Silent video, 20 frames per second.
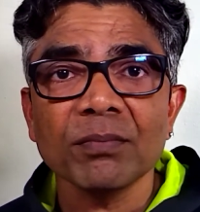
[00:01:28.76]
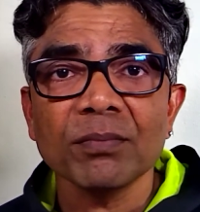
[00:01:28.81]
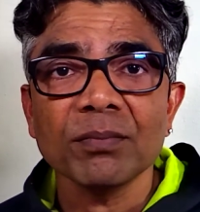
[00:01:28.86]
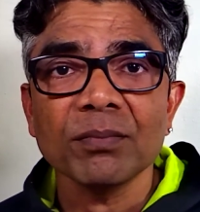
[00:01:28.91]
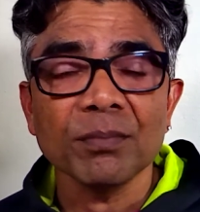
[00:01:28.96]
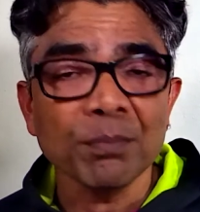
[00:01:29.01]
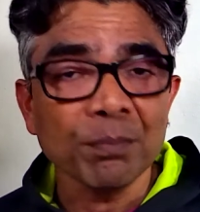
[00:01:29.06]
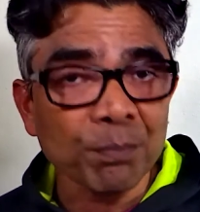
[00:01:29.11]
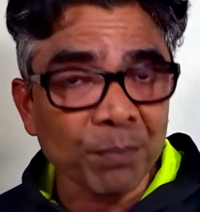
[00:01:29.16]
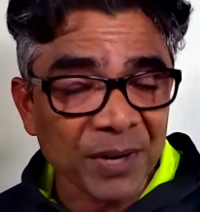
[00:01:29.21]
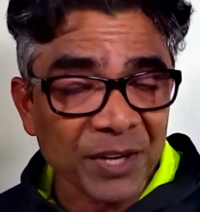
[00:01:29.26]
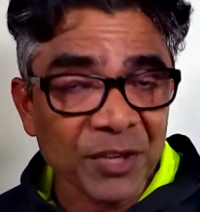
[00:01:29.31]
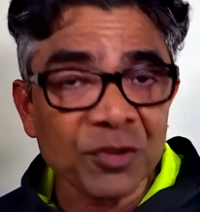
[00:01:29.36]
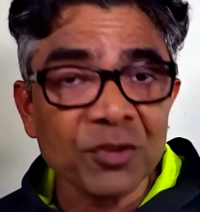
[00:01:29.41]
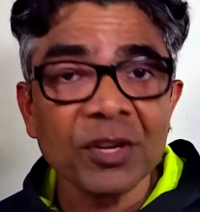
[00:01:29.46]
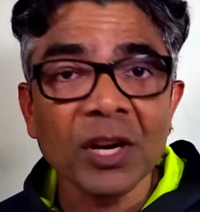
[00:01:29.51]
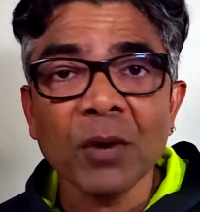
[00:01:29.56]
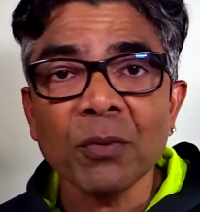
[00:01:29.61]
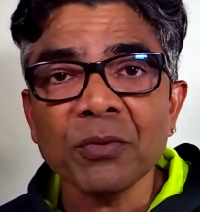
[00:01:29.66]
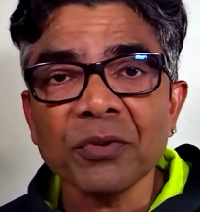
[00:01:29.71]
bridge
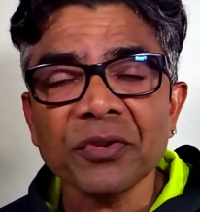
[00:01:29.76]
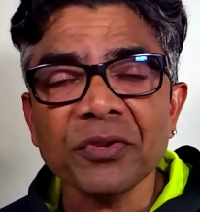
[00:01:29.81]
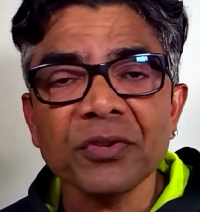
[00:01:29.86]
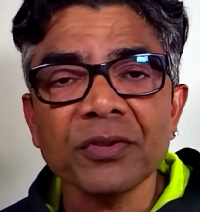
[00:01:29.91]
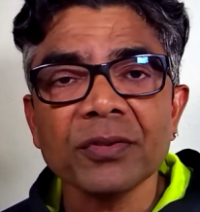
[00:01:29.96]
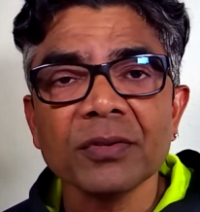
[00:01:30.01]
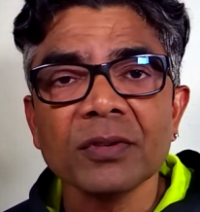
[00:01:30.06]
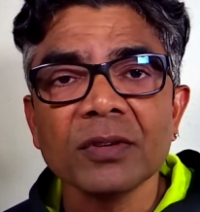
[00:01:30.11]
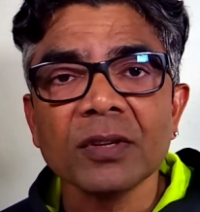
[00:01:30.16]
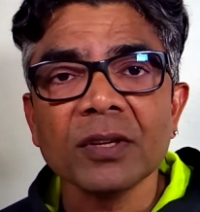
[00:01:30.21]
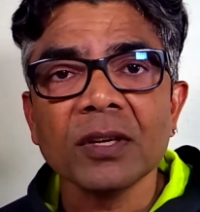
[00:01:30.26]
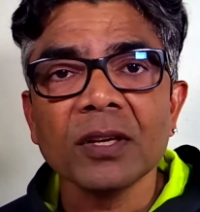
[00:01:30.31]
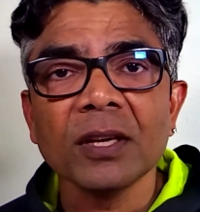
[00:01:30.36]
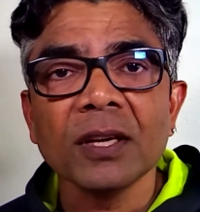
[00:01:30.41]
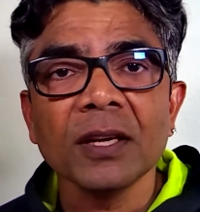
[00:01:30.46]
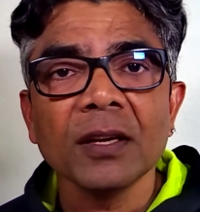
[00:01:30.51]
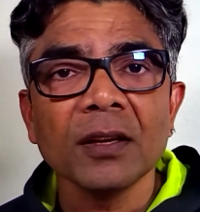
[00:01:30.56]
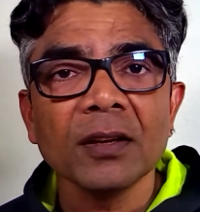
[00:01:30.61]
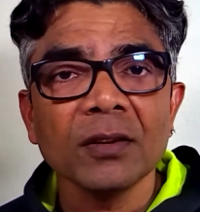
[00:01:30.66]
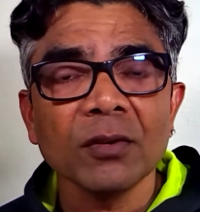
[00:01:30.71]
rounds,
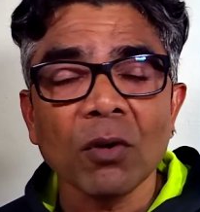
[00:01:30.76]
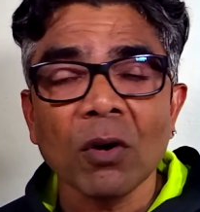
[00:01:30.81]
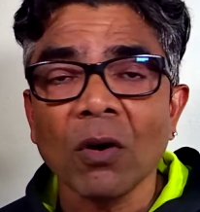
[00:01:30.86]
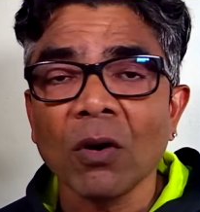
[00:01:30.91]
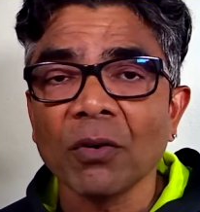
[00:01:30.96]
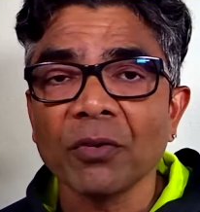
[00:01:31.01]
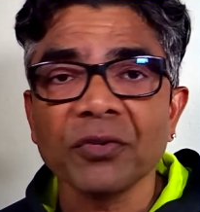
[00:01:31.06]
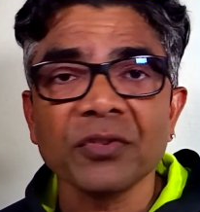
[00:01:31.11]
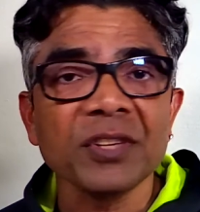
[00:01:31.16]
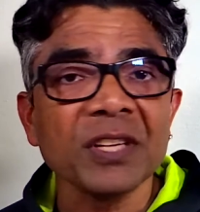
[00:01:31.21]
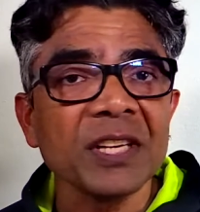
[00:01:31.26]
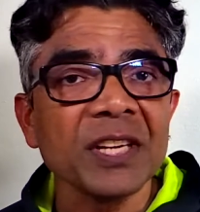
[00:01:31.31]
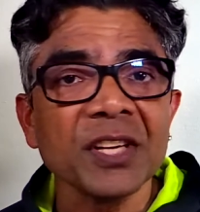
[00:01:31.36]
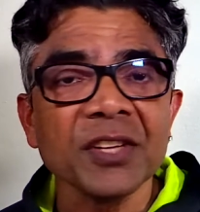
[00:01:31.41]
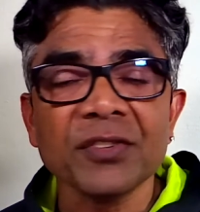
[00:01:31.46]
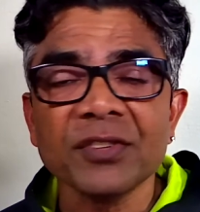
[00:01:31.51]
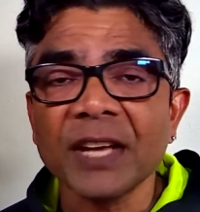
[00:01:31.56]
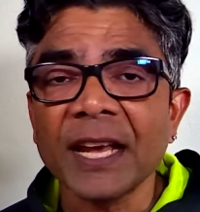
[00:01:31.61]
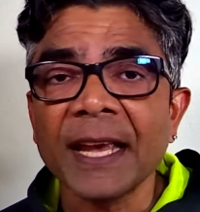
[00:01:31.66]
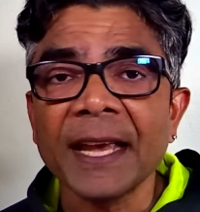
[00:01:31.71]
or series
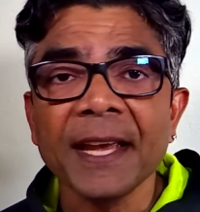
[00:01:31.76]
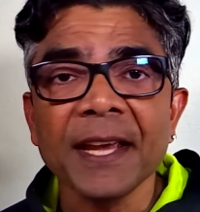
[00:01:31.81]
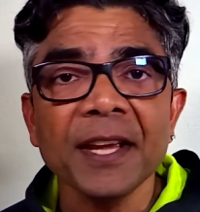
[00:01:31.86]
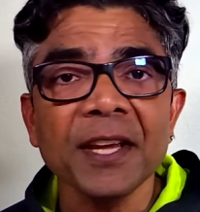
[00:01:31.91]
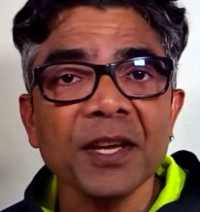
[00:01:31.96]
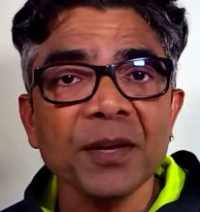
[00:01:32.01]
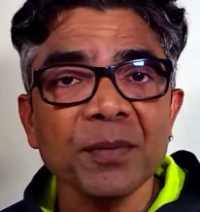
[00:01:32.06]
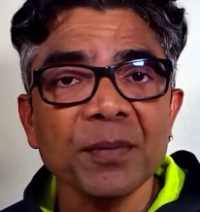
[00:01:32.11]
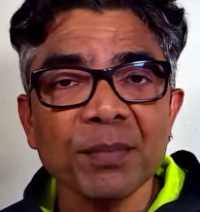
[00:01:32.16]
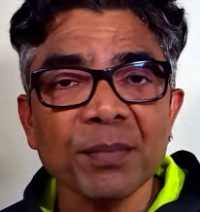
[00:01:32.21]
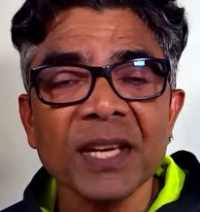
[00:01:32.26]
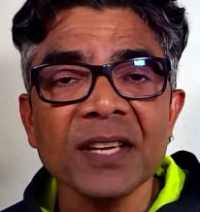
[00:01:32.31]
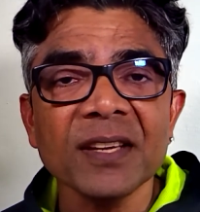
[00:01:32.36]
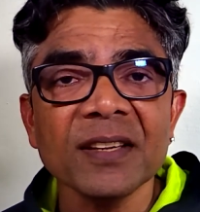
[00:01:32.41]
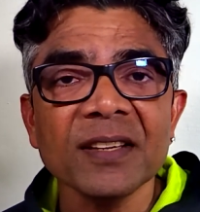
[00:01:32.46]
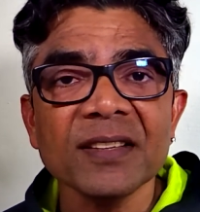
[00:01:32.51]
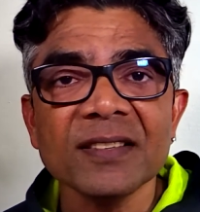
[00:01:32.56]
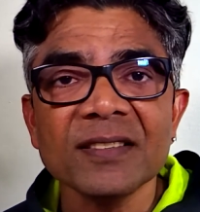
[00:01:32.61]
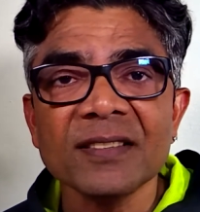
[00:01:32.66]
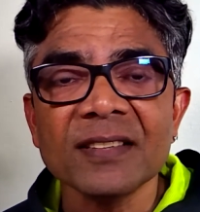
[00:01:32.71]
A, B,
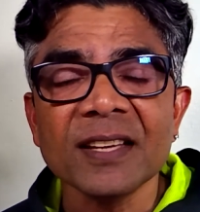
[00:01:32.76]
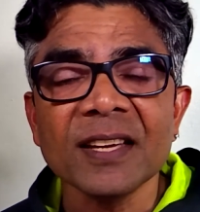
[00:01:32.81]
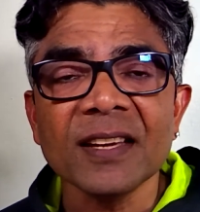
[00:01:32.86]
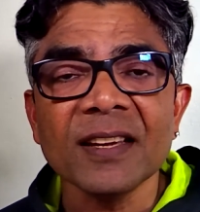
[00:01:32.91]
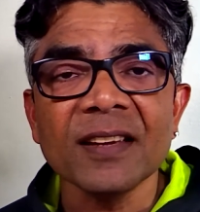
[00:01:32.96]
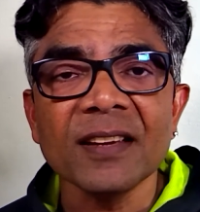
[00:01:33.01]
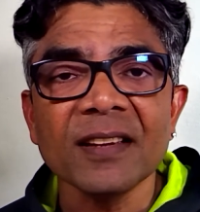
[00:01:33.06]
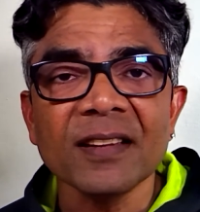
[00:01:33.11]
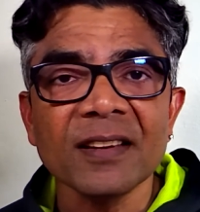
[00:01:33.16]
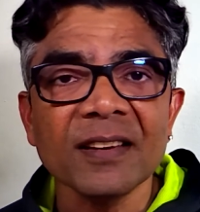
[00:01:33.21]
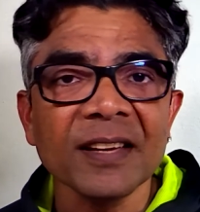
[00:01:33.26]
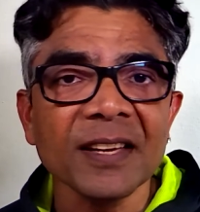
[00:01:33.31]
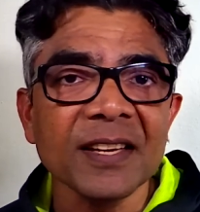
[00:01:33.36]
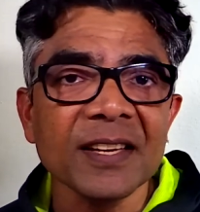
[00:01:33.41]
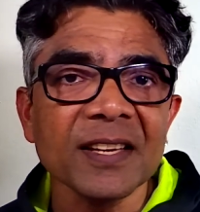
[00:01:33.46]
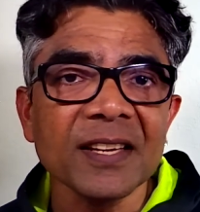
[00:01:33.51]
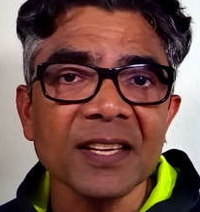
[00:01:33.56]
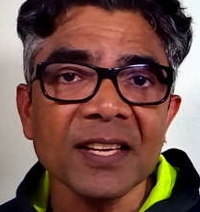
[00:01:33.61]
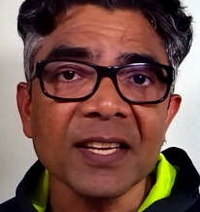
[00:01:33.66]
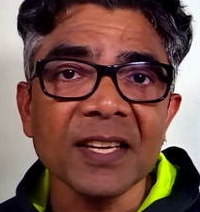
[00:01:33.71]
C, D,
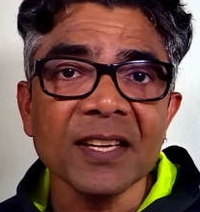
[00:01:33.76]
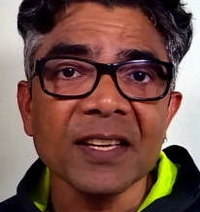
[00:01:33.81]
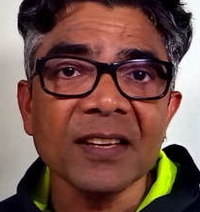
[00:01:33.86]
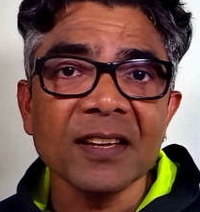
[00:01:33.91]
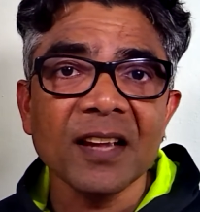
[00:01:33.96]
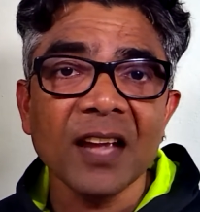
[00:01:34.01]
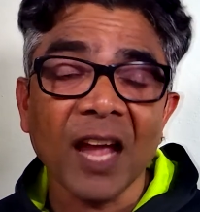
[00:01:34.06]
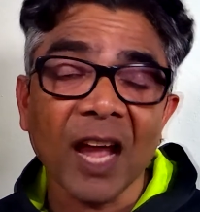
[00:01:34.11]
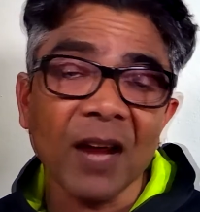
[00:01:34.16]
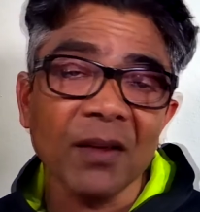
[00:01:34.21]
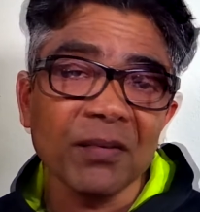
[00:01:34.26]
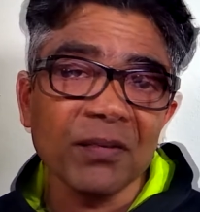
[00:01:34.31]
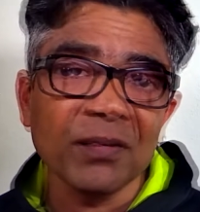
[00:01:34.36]
E, F.